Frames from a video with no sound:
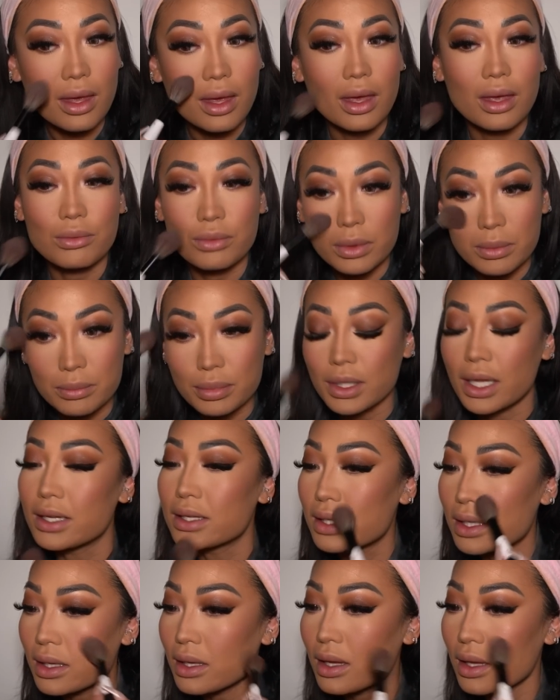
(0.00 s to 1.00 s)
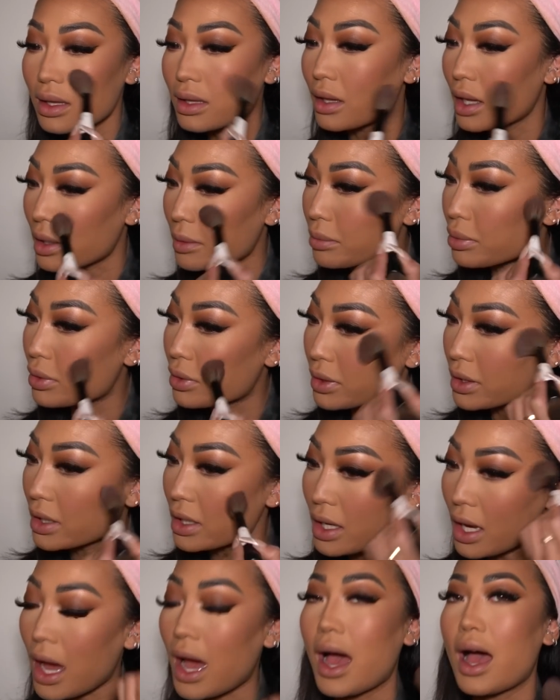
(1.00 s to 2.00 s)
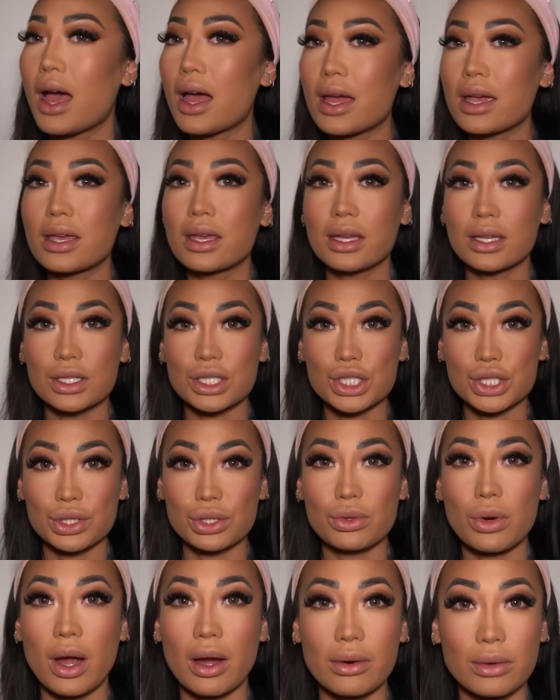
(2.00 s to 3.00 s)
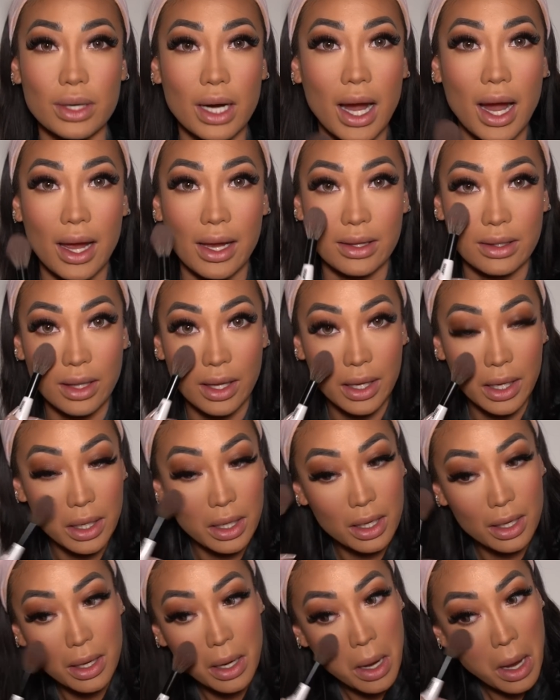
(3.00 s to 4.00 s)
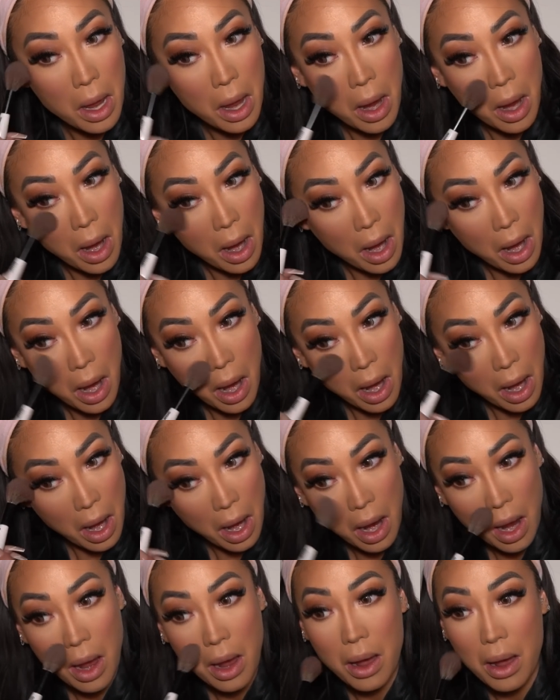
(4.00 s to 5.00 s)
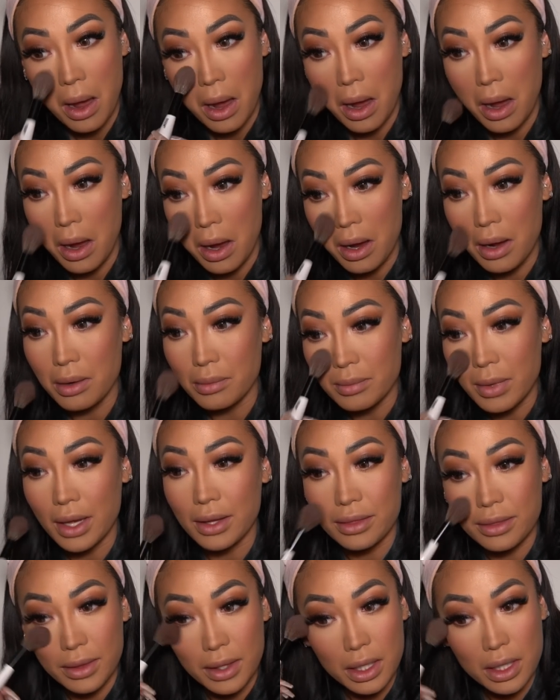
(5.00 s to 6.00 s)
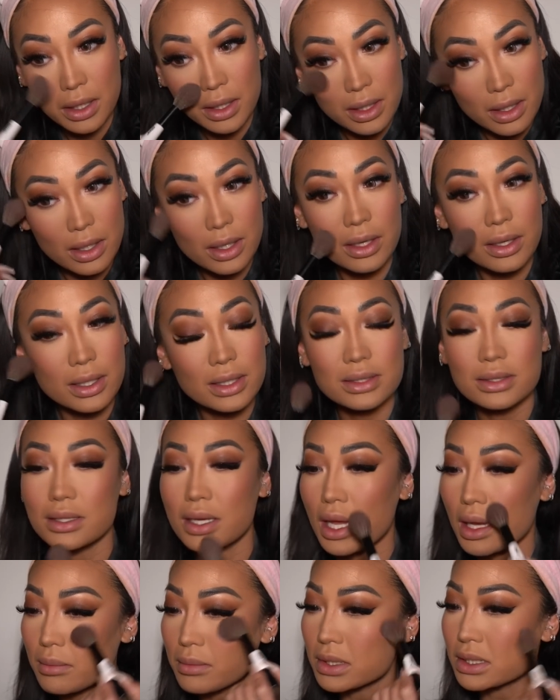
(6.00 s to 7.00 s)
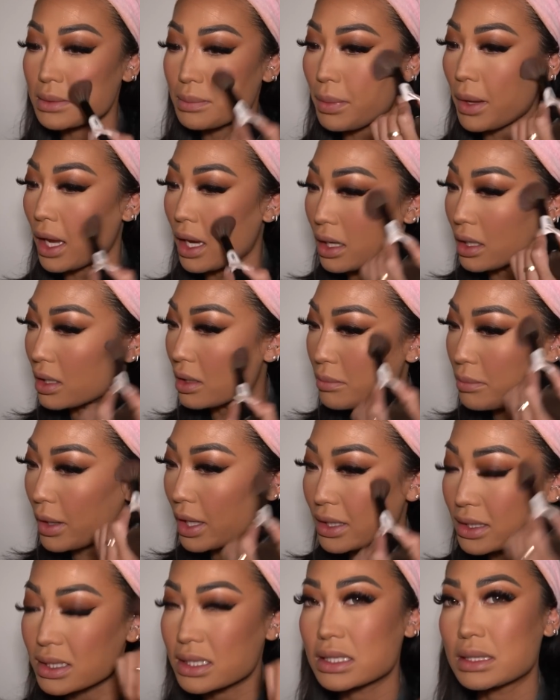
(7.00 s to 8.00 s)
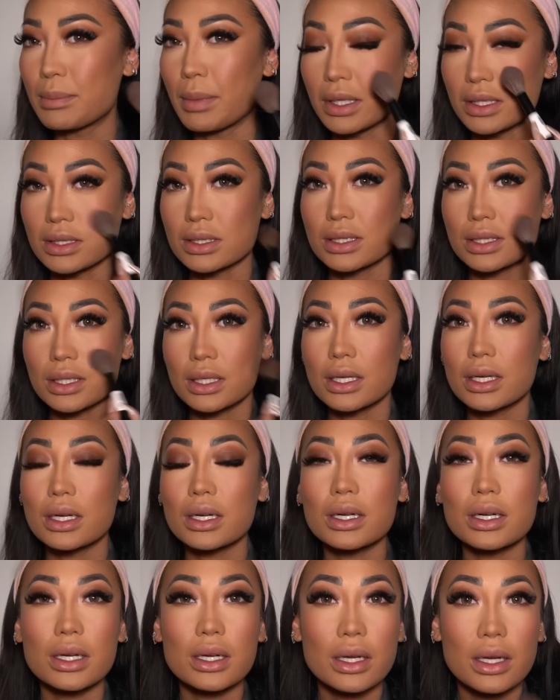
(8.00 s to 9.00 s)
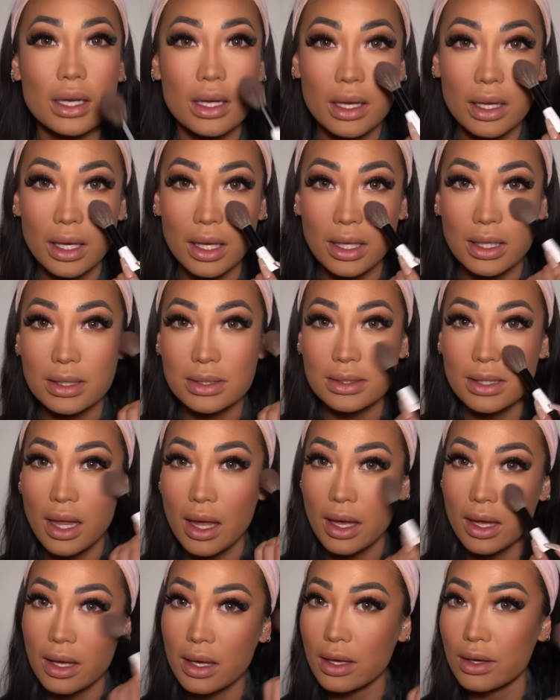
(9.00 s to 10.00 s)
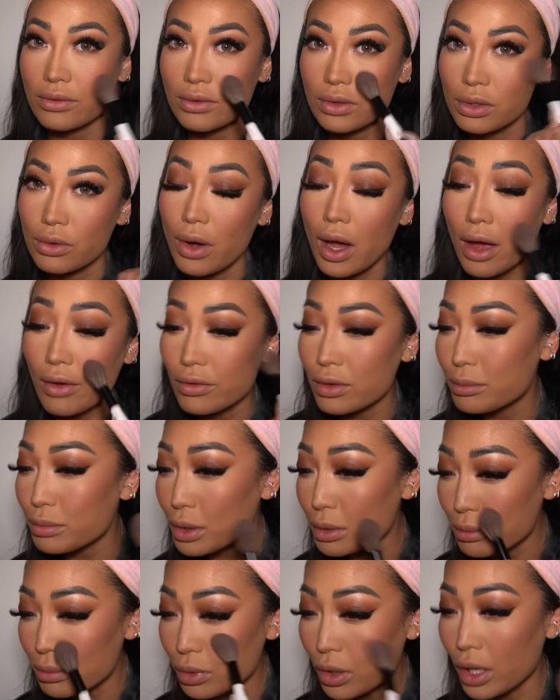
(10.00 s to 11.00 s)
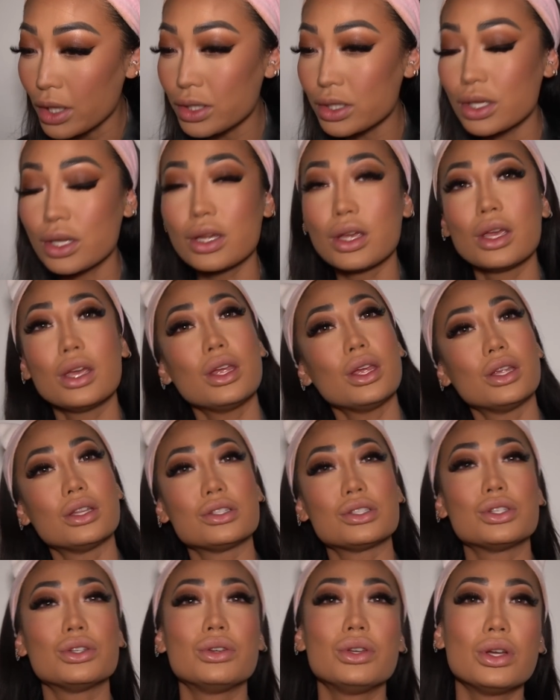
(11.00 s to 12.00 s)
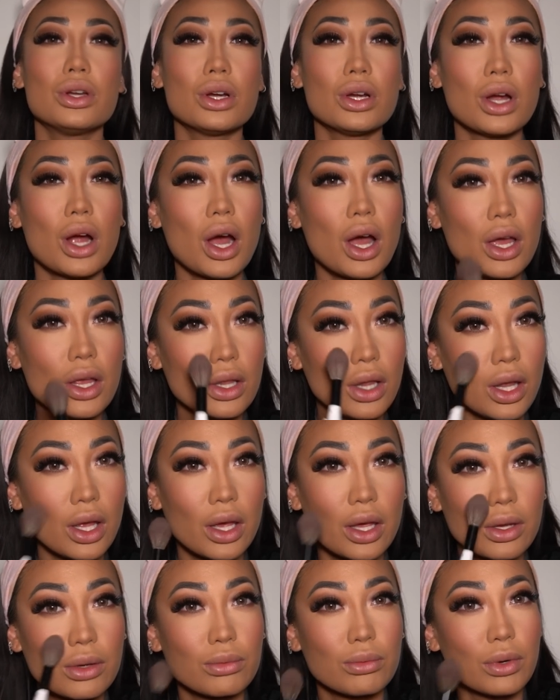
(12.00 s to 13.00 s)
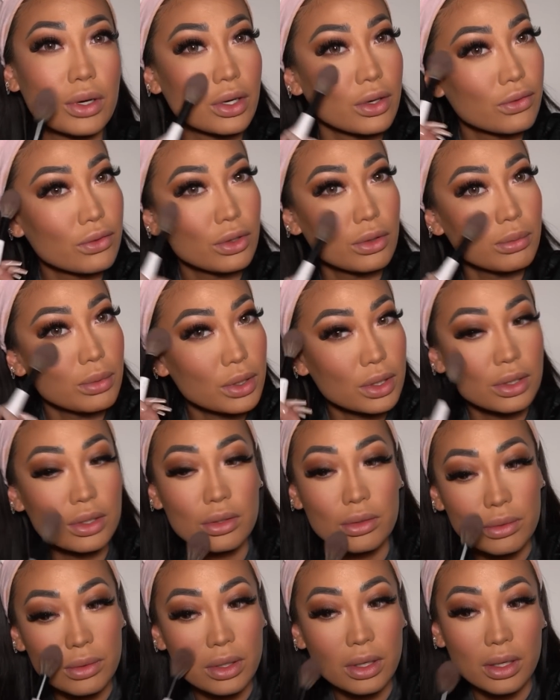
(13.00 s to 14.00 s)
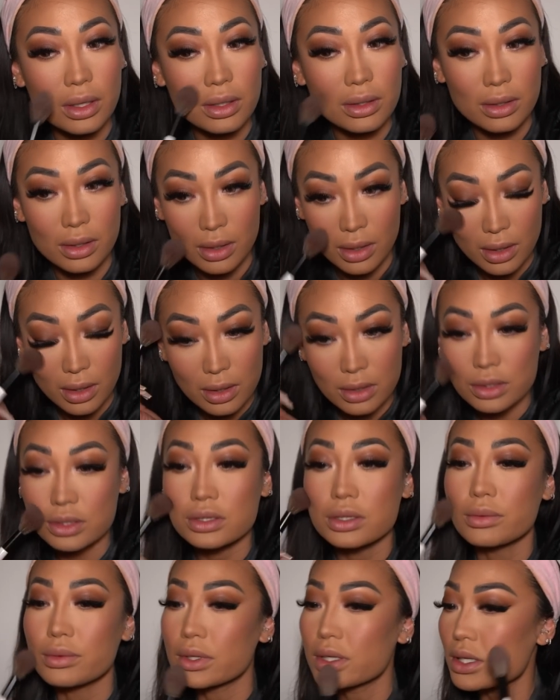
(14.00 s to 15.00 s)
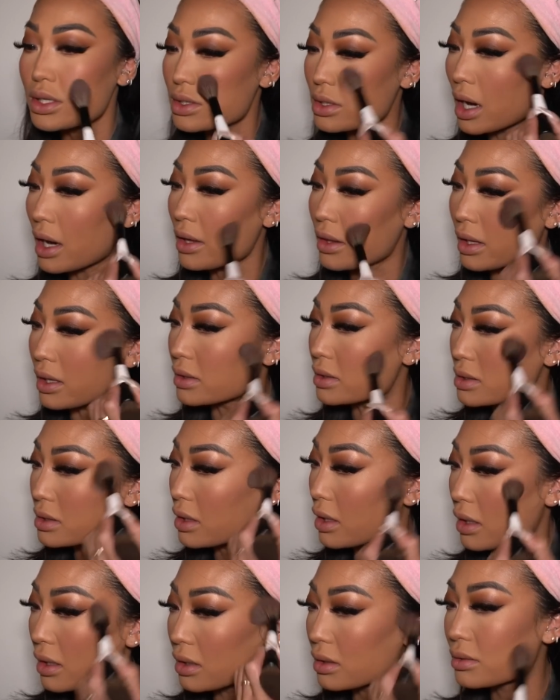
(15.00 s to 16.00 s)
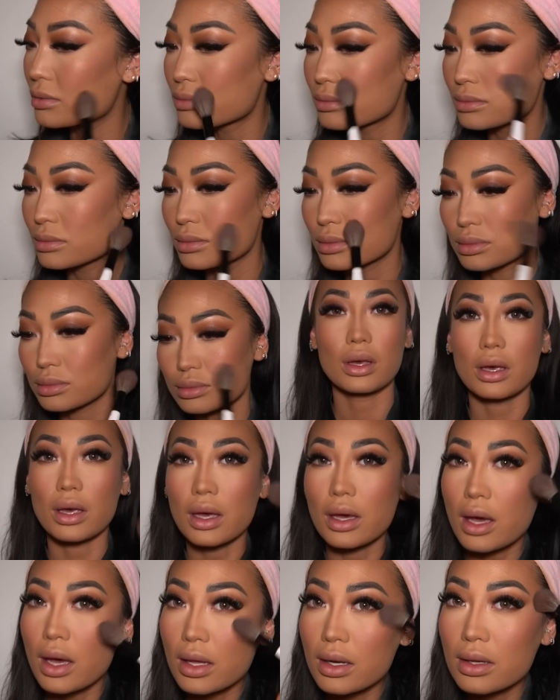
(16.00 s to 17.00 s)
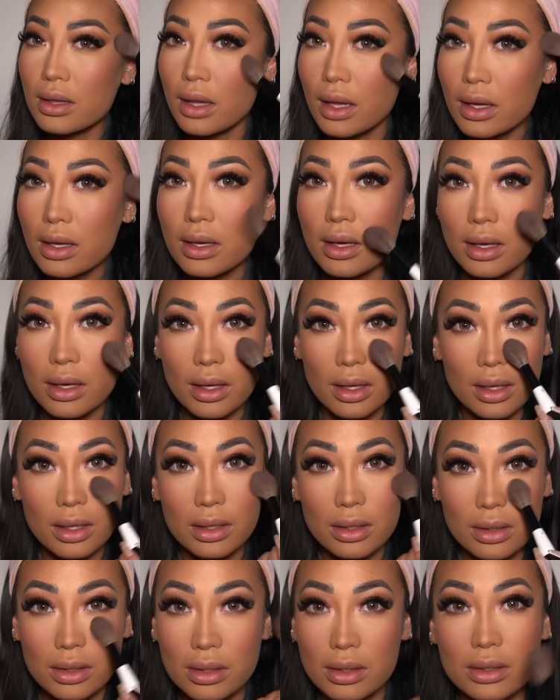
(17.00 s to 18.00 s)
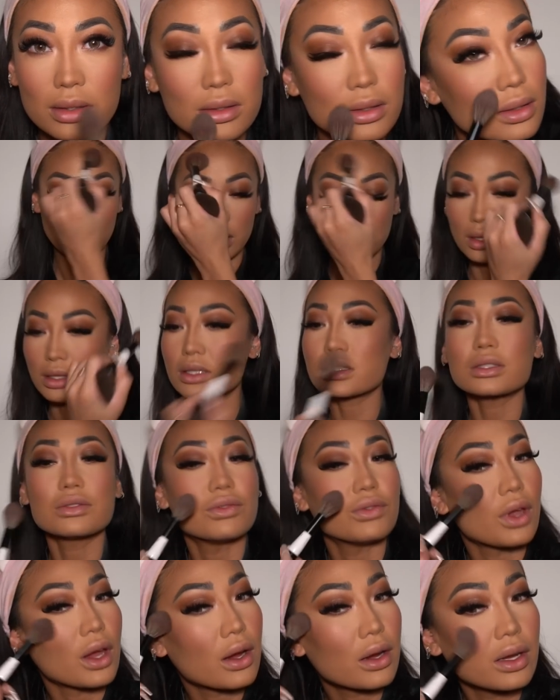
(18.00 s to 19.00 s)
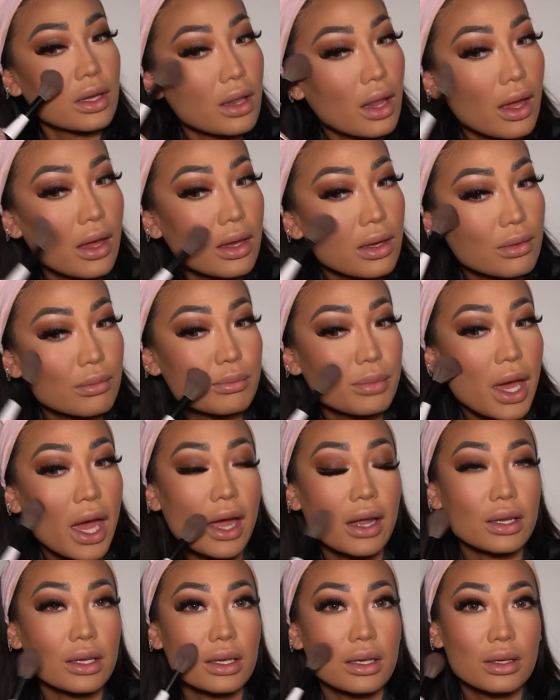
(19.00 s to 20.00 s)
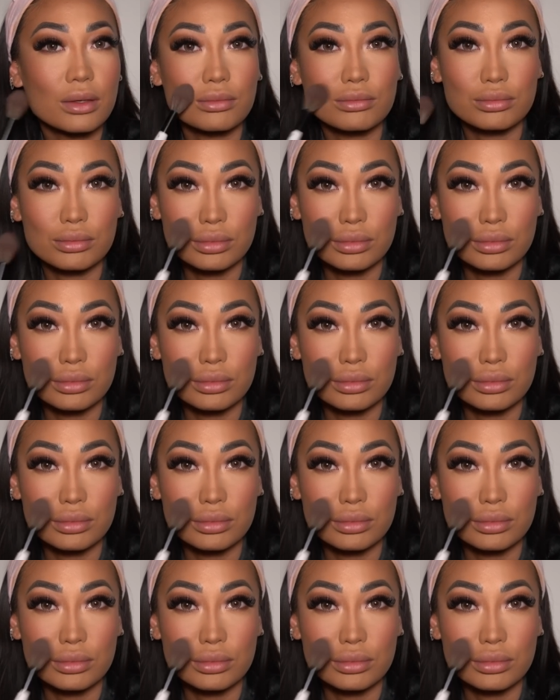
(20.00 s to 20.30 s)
And we're blending it like pretty high into our highlight. I think his name is Painted by Spencer. He's like, if you haven't been blending it into your highlight, what have you been doing? So we're gonna try that tonight. I kind of like it. It looks very like batty.